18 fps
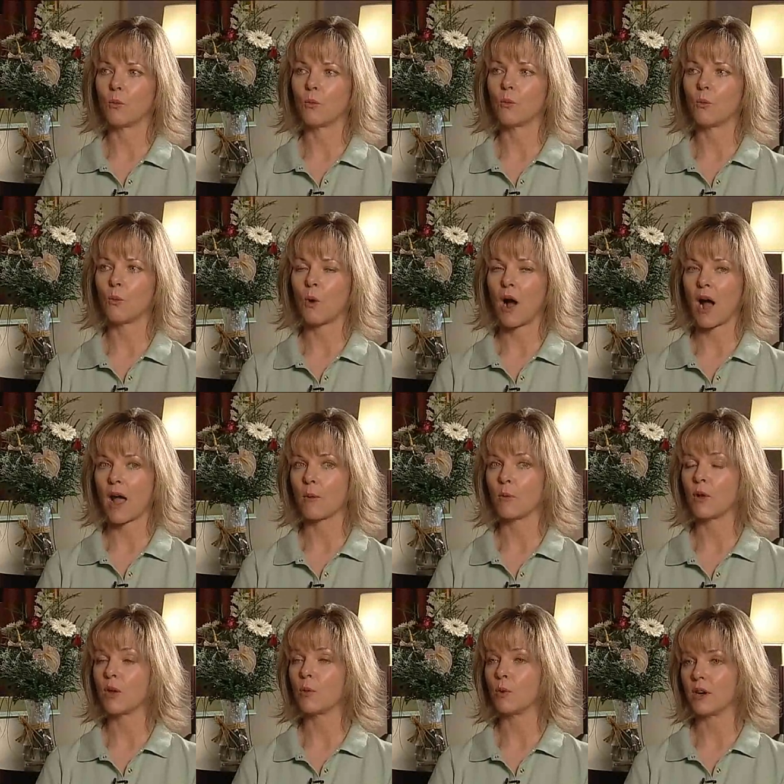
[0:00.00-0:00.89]
why
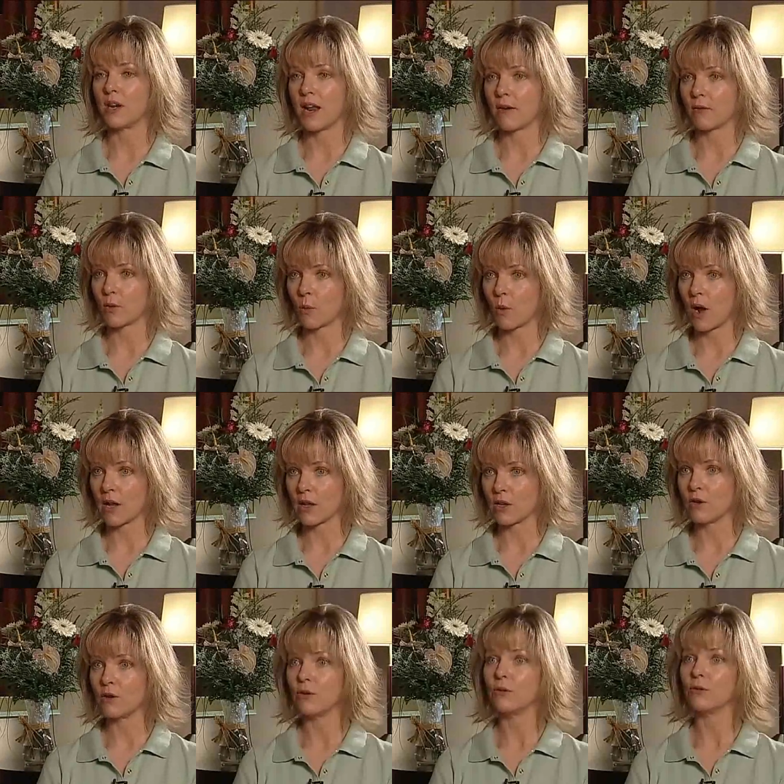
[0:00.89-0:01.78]
we would never want
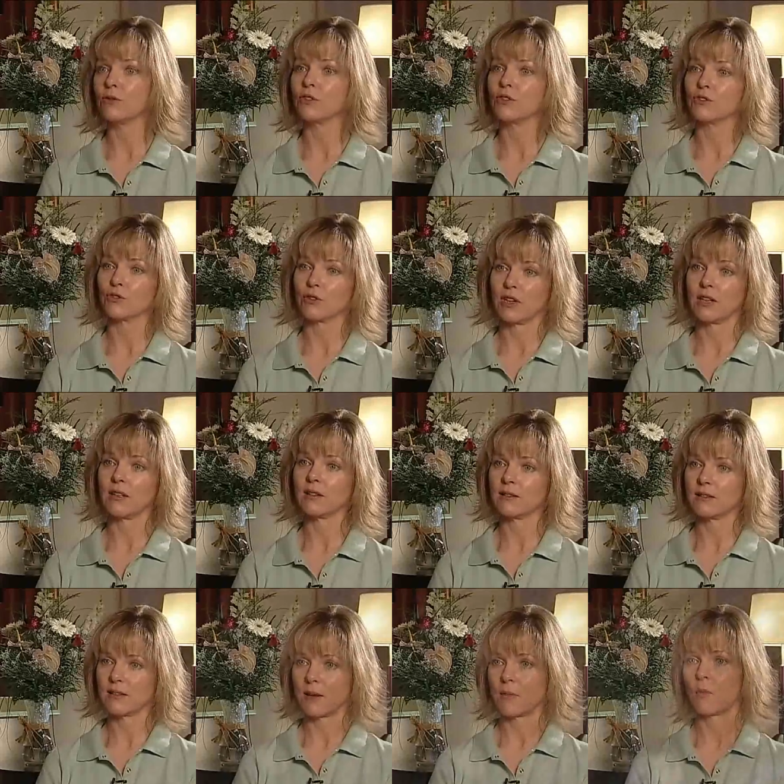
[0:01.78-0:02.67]
you to treat
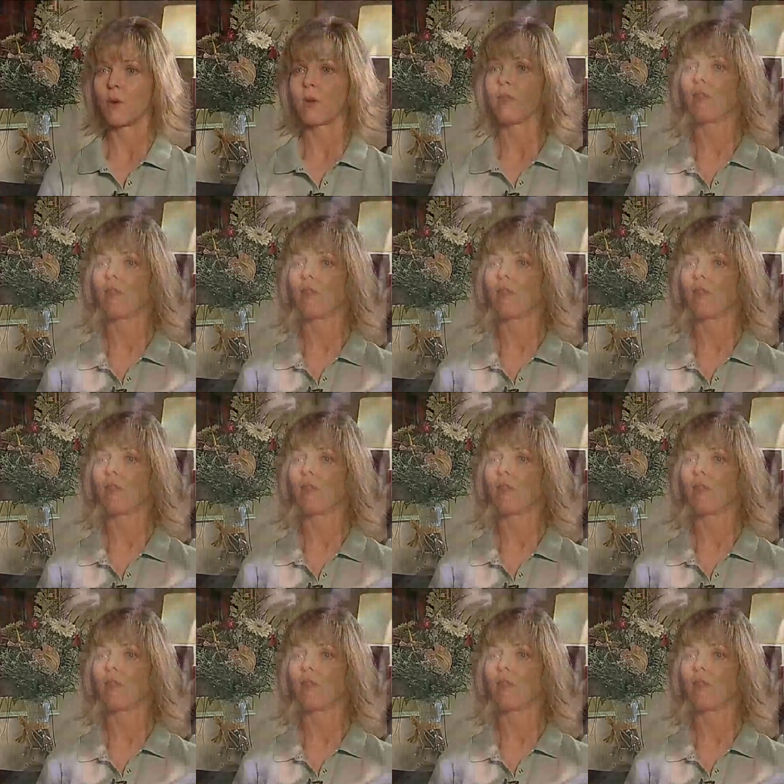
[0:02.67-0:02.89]
someone